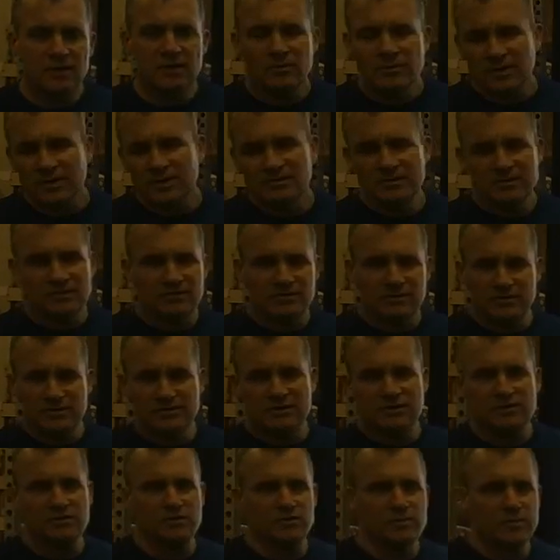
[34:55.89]
Well, LTV is
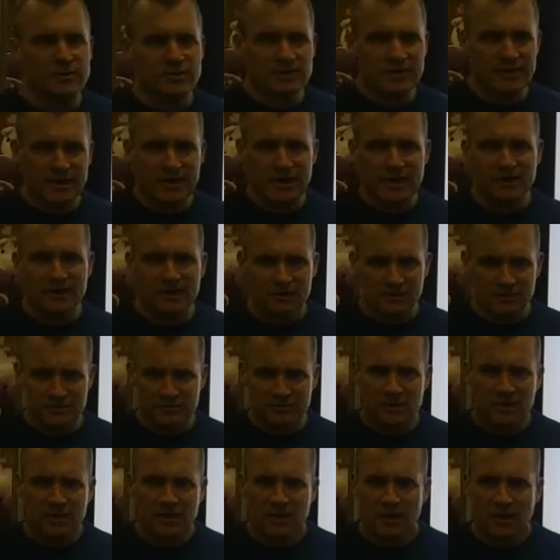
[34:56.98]
on you, but the CAC of
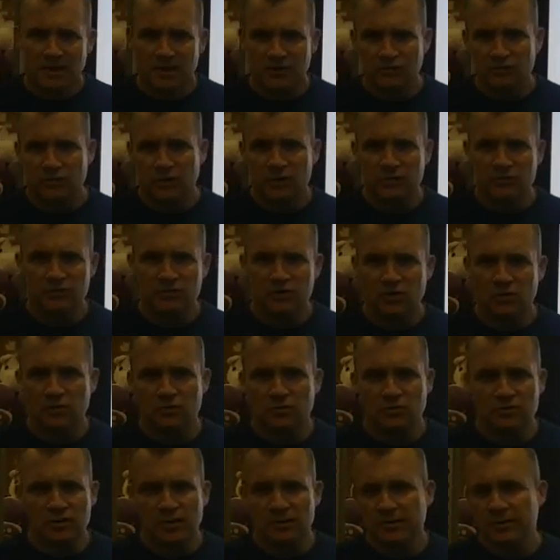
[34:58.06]
a trade show, you
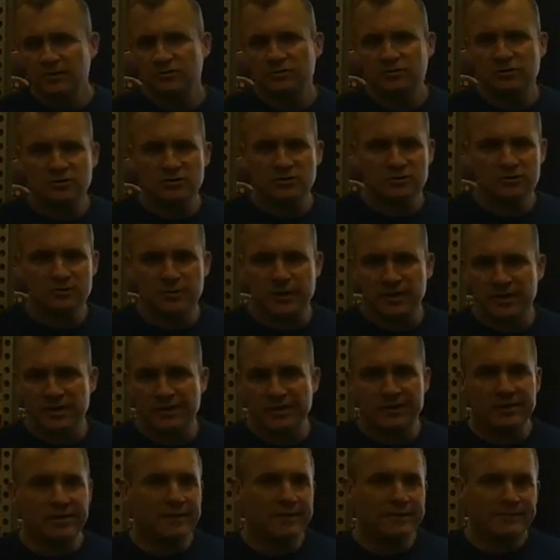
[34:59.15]
tell me how much you're going to
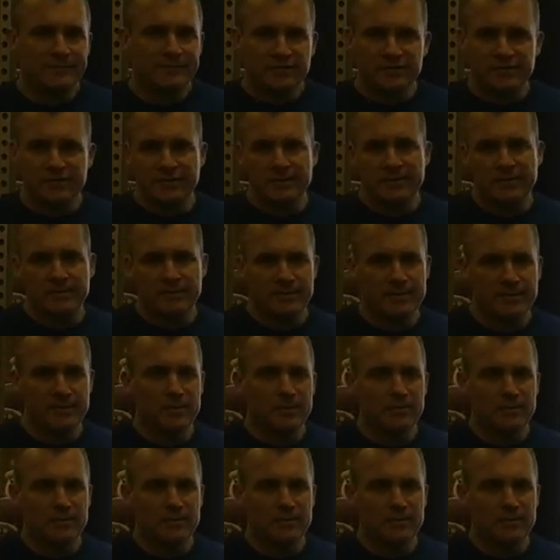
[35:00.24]
spend, you tell me how many